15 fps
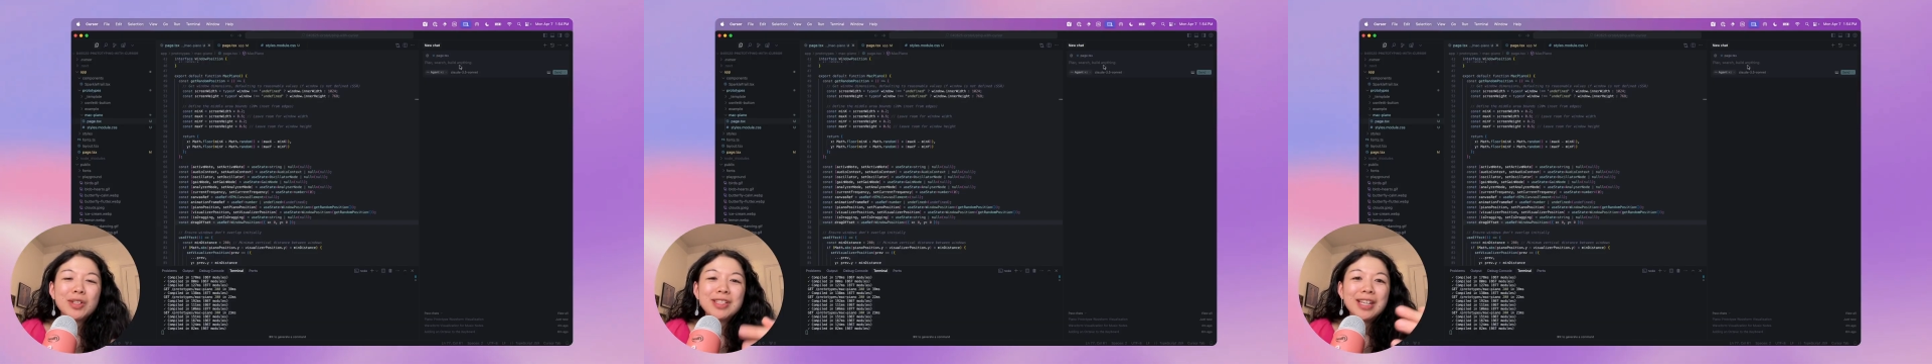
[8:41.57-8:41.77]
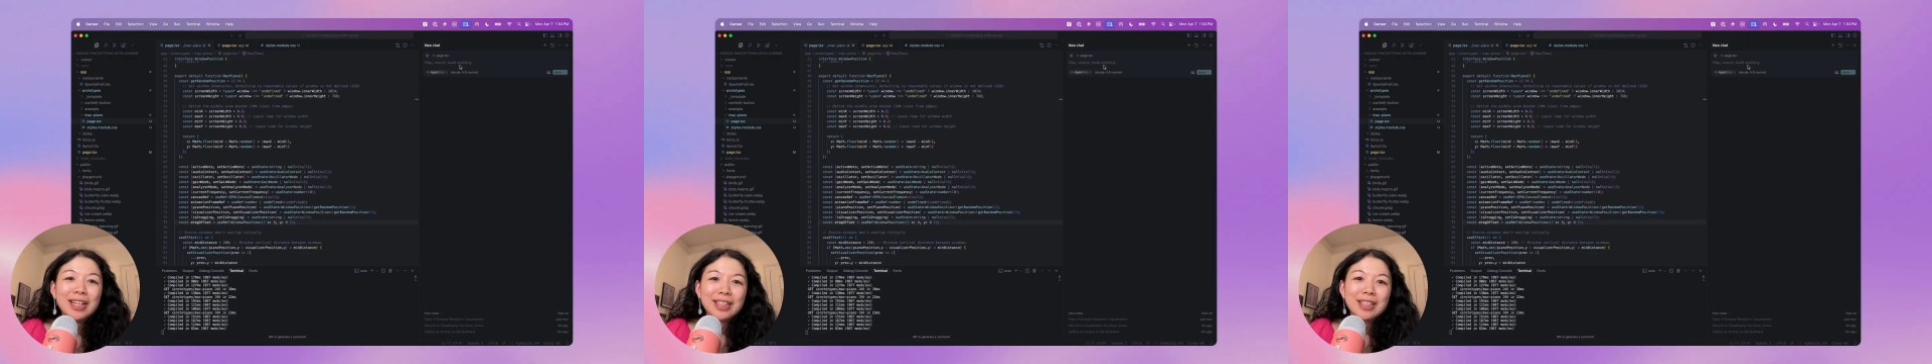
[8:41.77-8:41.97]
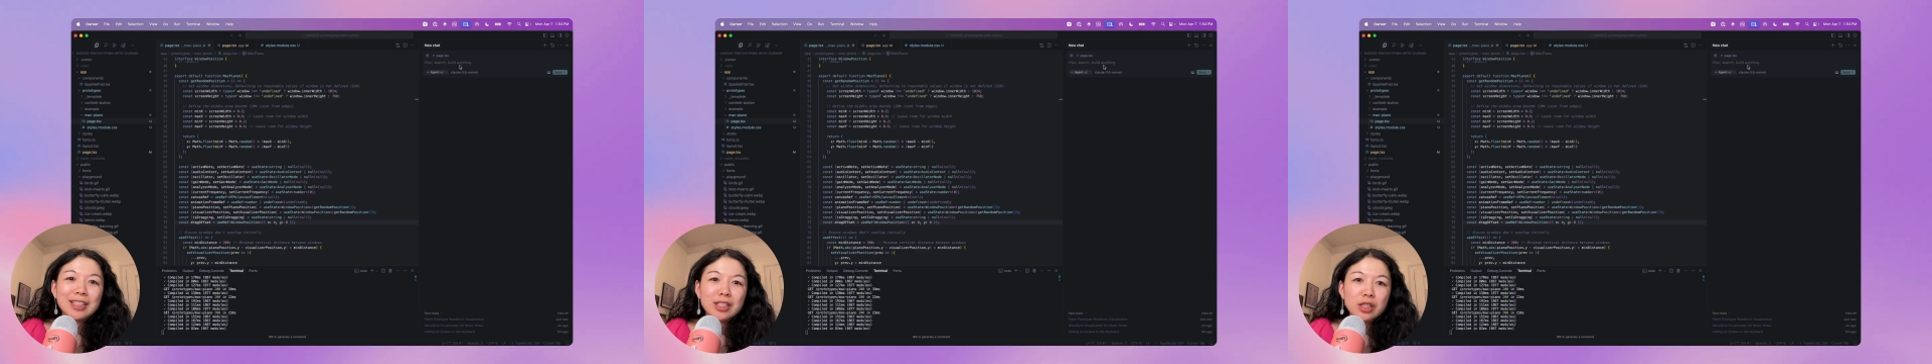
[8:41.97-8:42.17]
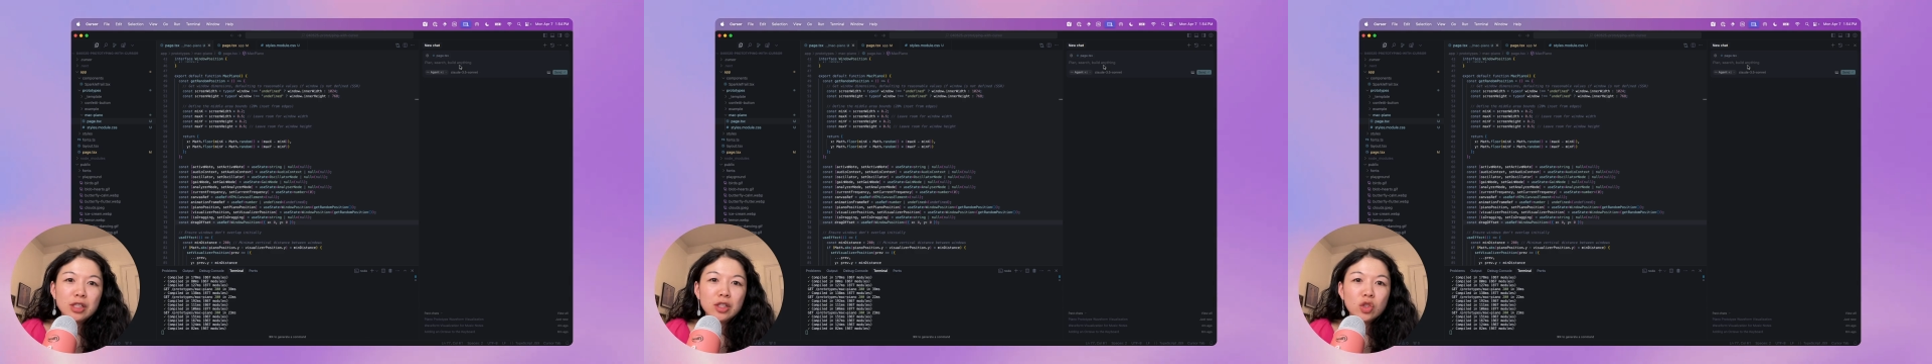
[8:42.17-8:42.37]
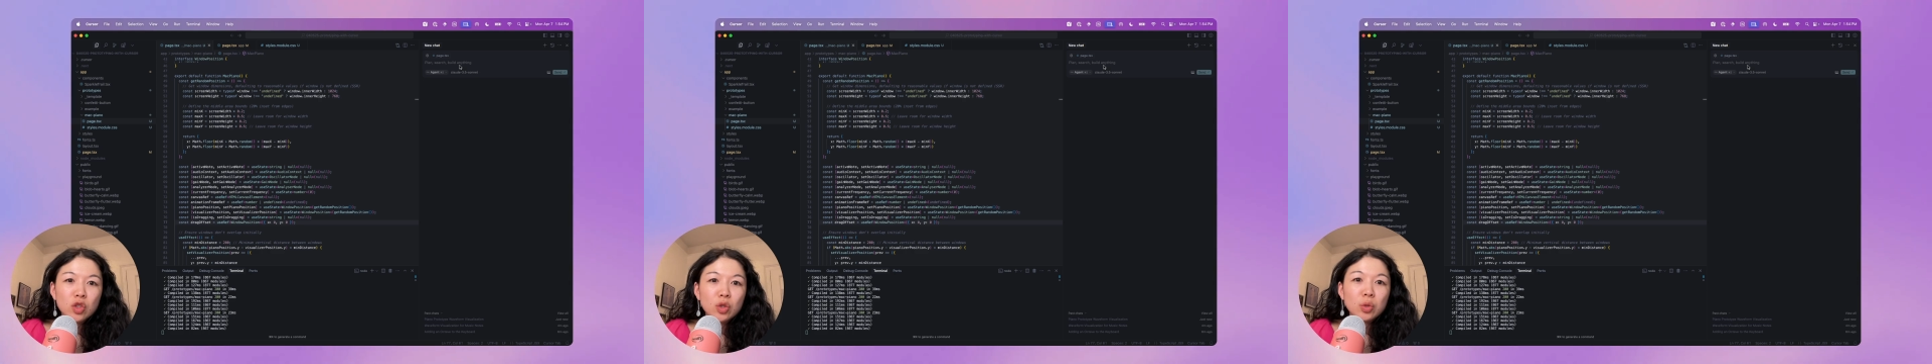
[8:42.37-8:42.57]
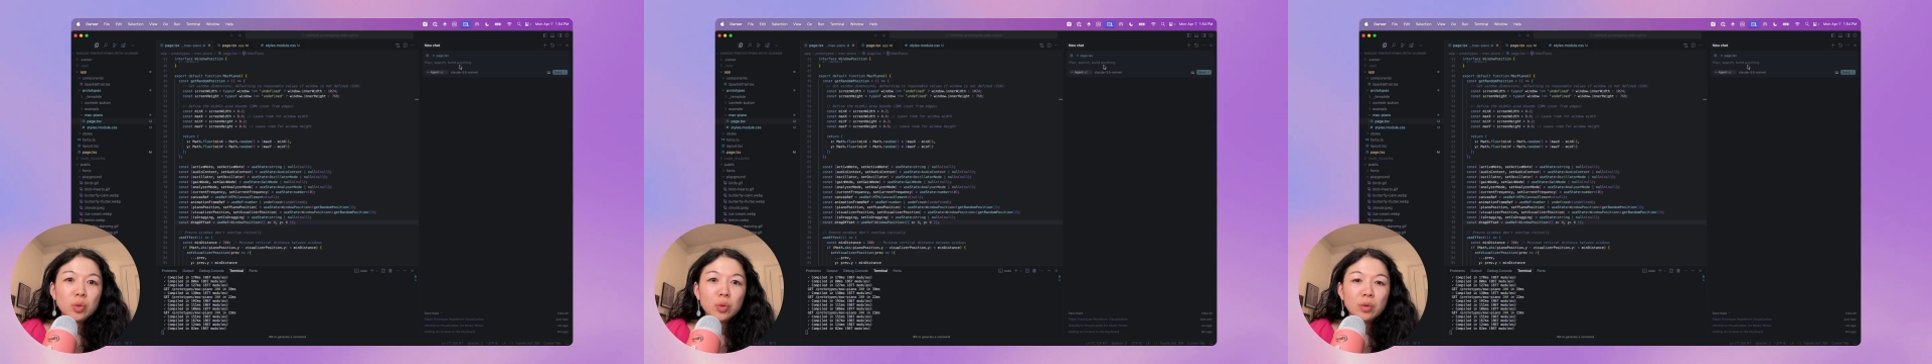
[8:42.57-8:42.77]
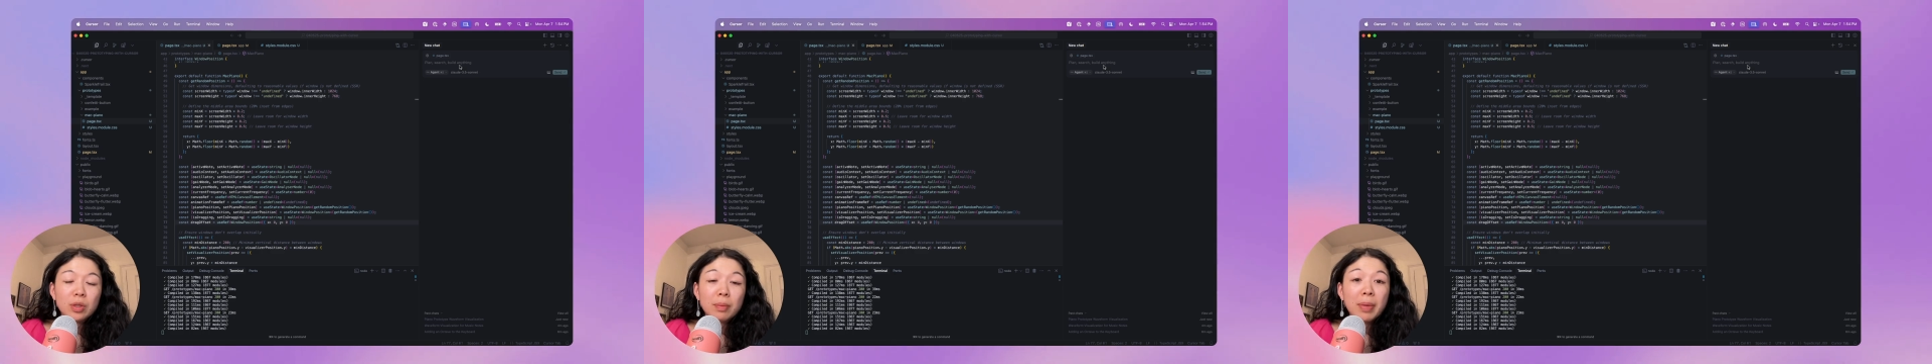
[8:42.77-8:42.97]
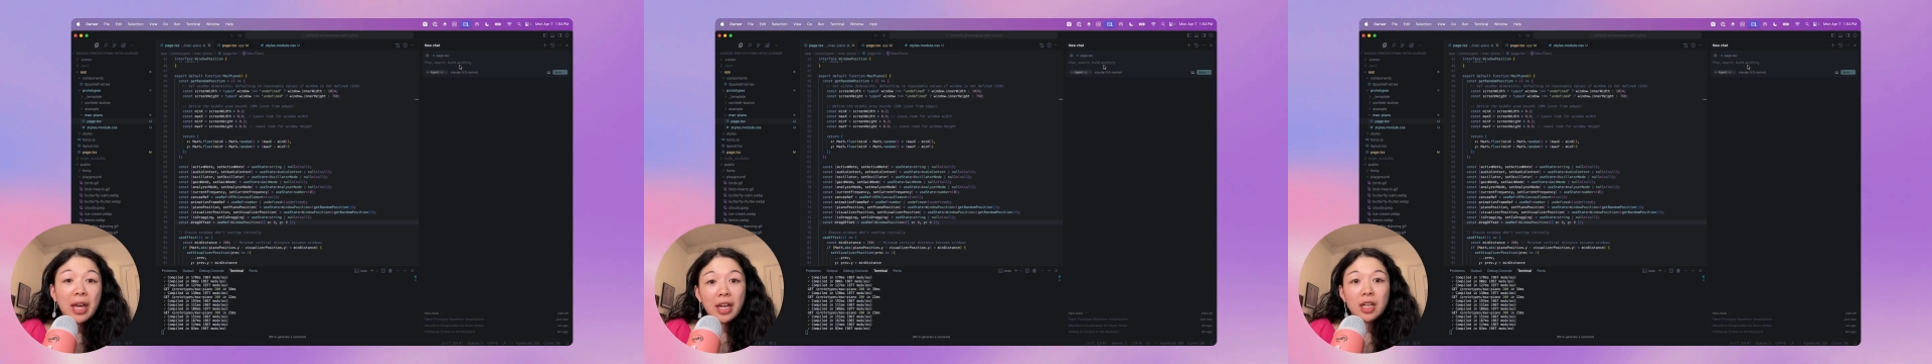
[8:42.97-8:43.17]
settings to the
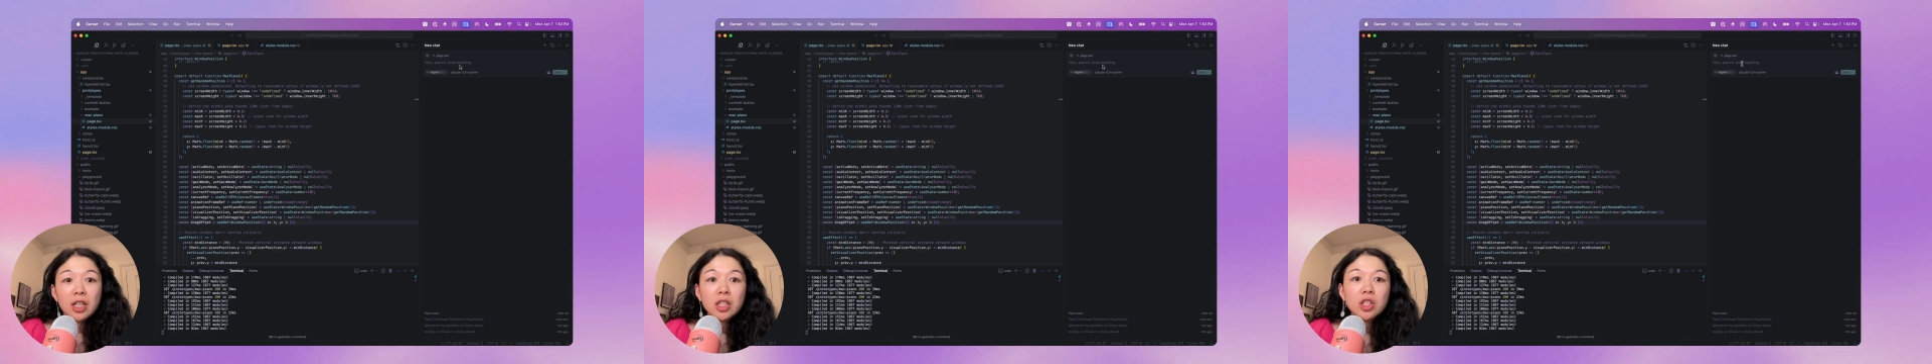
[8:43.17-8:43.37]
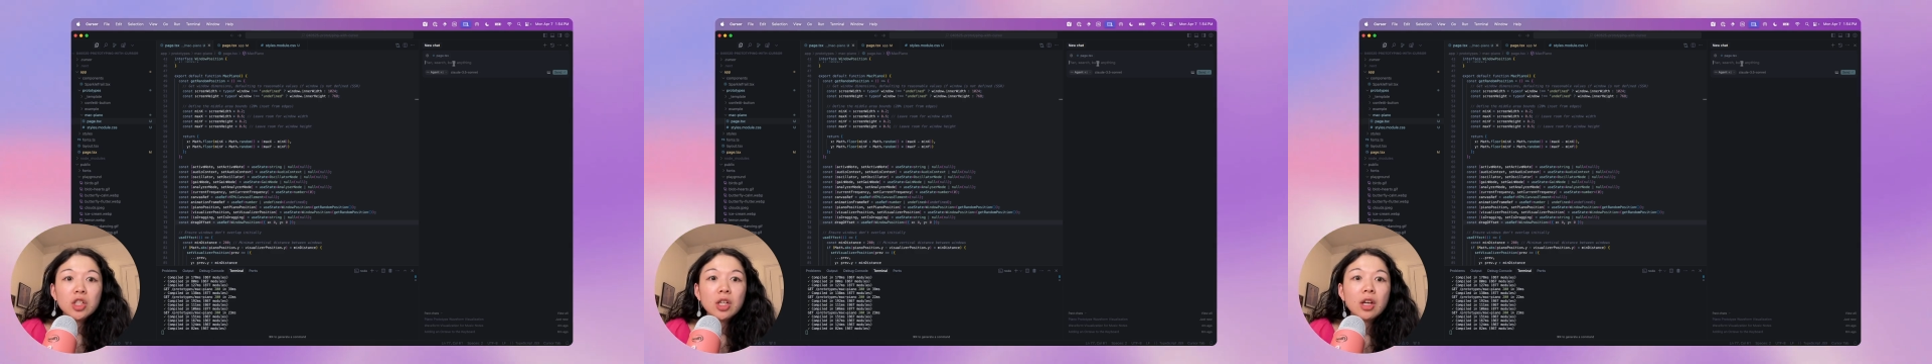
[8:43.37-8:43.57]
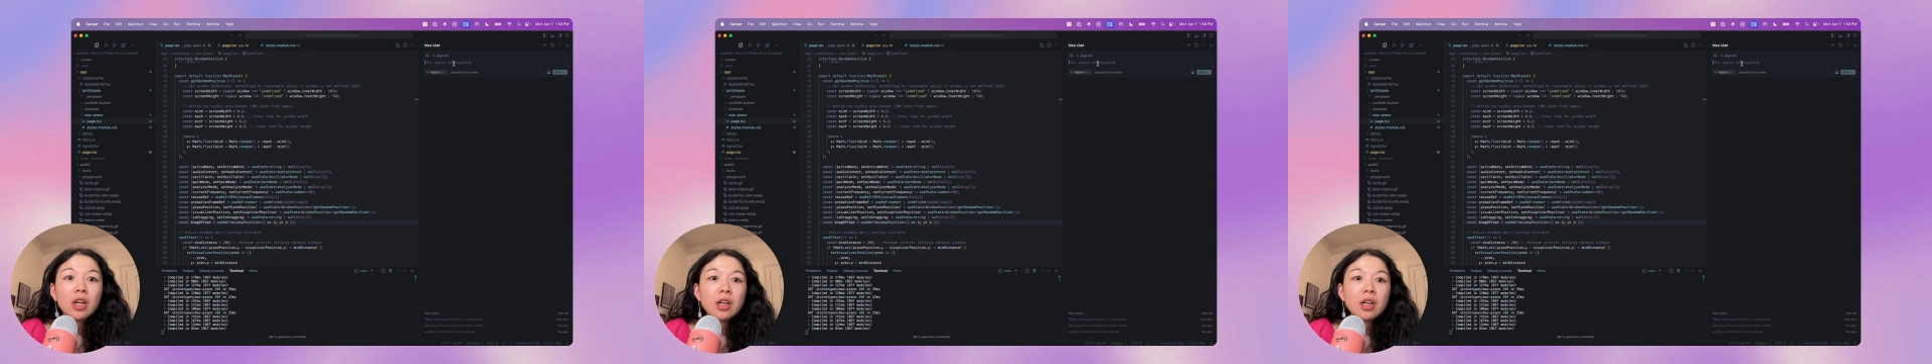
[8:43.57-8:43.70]
page.